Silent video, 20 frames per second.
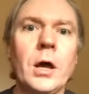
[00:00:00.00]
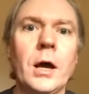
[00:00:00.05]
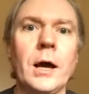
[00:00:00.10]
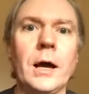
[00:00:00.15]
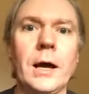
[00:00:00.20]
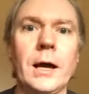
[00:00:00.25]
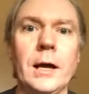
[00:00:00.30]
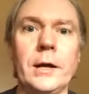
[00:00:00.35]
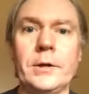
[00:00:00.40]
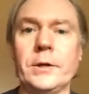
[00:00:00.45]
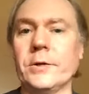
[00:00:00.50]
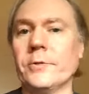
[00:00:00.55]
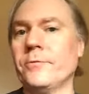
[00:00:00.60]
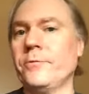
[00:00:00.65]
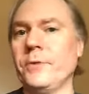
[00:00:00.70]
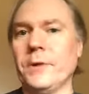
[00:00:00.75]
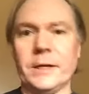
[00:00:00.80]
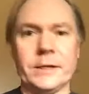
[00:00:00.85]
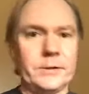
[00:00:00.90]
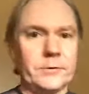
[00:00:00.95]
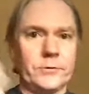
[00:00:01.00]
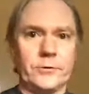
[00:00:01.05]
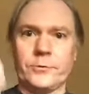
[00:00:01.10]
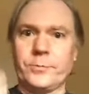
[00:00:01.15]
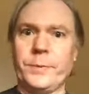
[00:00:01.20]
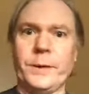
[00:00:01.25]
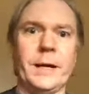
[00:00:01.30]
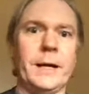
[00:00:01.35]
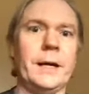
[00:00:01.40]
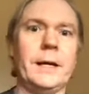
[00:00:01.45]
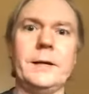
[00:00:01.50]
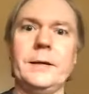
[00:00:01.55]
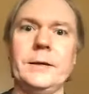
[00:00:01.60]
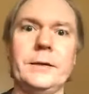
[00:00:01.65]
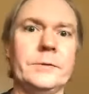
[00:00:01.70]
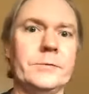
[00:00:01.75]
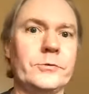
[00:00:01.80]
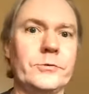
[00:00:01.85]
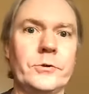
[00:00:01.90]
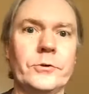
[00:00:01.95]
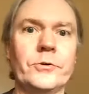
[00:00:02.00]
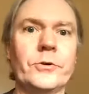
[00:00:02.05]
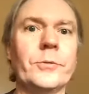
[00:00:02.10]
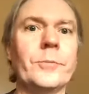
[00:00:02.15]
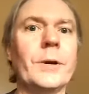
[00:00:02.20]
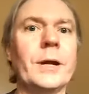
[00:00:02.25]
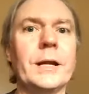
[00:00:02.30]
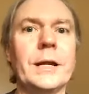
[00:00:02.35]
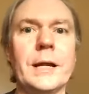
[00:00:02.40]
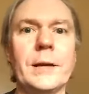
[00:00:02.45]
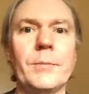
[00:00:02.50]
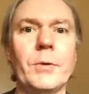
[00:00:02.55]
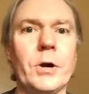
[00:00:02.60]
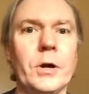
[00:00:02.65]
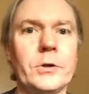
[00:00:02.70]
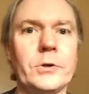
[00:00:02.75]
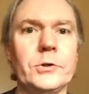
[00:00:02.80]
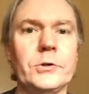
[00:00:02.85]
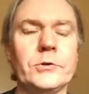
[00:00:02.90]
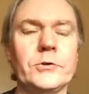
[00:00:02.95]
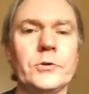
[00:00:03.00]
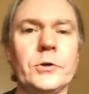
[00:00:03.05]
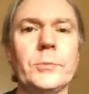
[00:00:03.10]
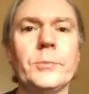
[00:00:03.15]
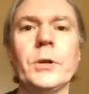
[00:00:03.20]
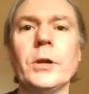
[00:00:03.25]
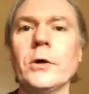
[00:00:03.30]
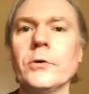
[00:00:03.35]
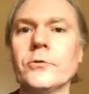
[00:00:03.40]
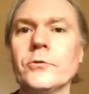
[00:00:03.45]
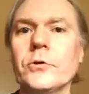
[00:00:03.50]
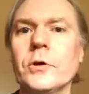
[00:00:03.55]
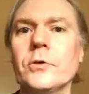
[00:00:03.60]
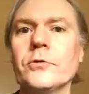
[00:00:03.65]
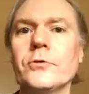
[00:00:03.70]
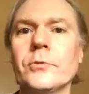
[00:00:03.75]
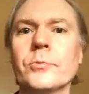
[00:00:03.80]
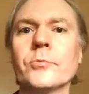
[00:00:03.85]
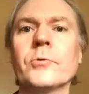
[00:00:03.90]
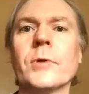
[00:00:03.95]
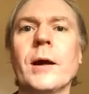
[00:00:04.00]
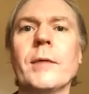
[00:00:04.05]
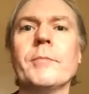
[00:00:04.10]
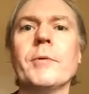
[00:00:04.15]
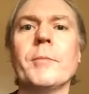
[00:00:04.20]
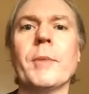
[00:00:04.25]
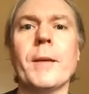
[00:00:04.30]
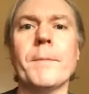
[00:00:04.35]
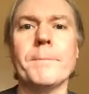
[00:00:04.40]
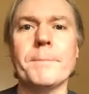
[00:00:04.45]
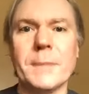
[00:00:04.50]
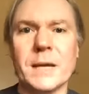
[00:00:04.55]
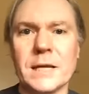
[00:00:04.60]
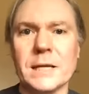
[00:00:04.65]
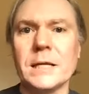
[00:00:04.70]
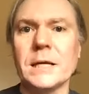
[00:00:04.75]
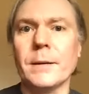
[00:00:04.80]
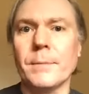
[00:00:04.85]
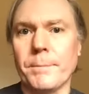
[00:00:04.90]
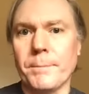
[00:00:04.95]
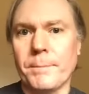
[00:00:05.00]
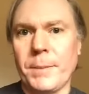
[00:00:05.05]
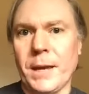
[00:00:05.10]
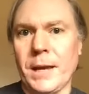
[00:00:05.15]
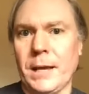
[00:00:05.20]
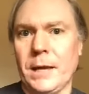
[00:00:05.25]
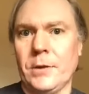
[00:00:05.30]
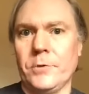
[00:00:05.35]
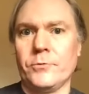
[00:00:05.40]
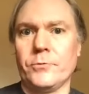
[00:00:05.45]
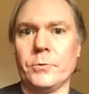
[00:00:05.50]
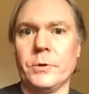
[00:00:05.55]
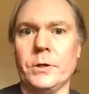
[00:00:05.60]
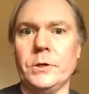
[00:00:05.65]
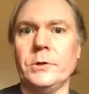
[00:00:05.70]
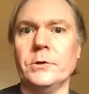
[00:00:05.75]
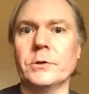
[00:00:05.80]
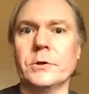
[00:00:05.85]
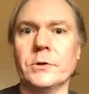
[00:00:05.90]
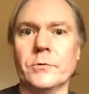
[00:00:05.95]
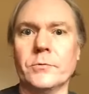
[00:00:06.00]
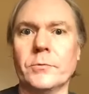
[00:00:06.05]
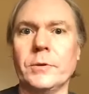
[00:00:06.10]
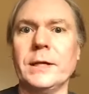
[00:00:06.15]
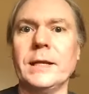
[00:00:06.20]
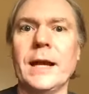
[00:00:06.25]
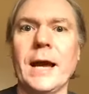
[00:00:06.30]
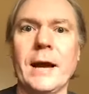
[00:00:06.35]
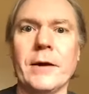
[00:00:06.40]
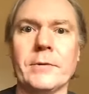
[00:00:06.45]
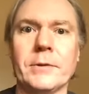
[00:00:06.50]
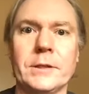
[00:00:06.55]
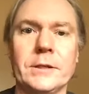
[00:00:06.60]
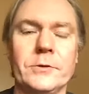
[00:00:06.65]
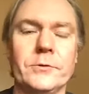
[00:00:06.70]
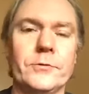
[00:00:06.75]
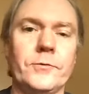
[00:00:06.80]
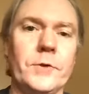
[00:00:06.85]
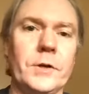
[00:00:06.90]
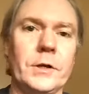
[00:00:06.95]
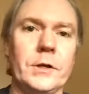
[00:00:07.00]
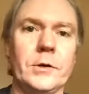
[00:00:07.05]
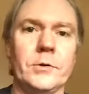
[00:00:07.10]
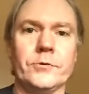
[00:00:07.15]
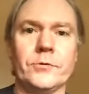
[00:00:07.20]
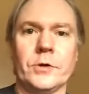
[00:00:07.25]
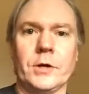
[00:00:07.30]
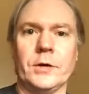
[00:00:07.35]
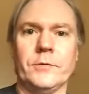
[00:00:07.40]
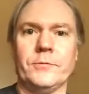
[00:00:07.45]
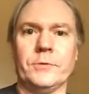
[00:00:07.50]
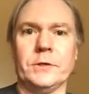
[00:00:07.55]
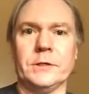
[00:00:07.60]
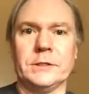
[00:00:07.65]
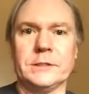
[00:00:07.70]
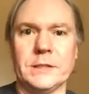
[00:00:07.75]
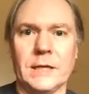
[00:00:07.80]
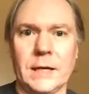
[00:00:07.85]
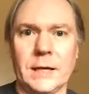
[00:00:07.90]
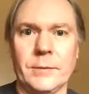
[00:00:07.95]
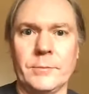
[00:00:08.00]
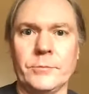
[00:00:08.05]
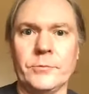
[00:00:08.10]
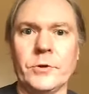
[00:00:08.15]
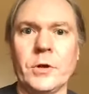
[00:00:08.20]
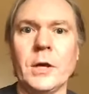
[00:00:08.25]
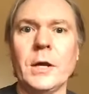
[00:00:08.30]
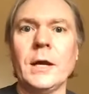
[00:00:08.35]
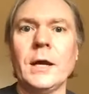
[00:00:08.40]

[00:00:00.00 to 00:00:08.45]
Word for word: Uh, you can find it just by searching my name on YouTube and also subscribe to my Medium page where you can read out these videos oftentimes.